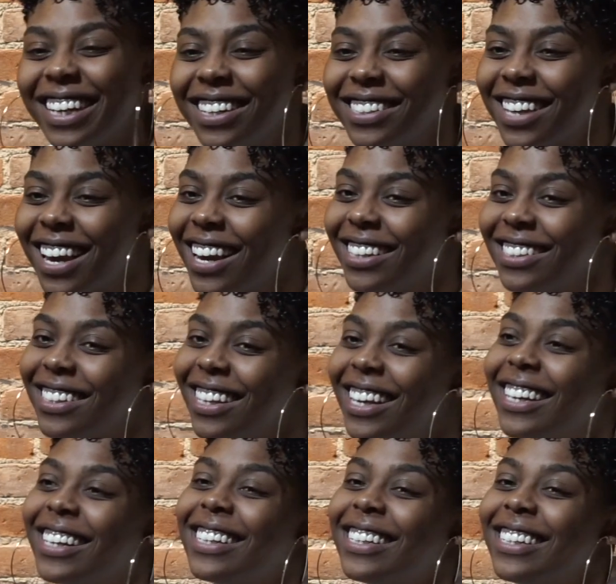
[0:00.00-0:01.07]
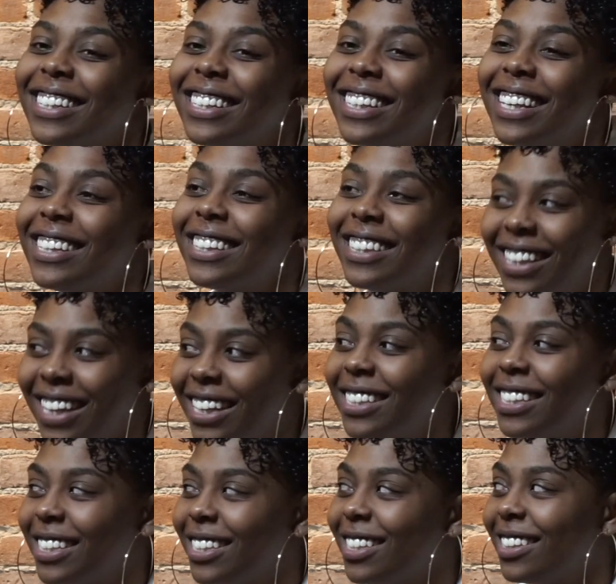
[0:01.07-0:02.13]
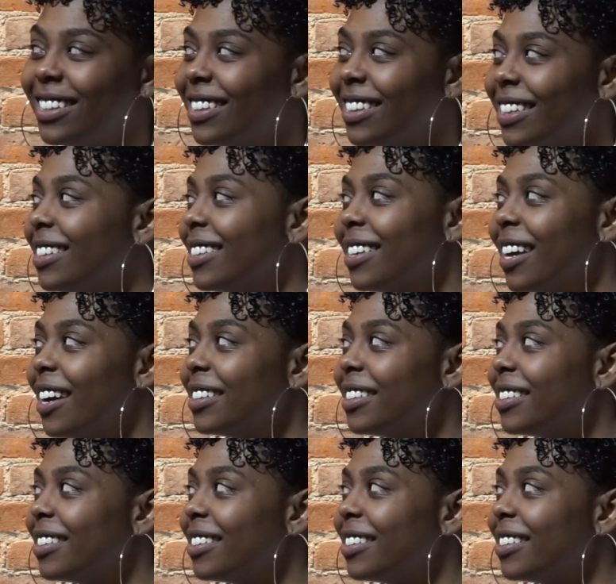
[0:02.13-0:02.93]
us, guys. Like, this is us.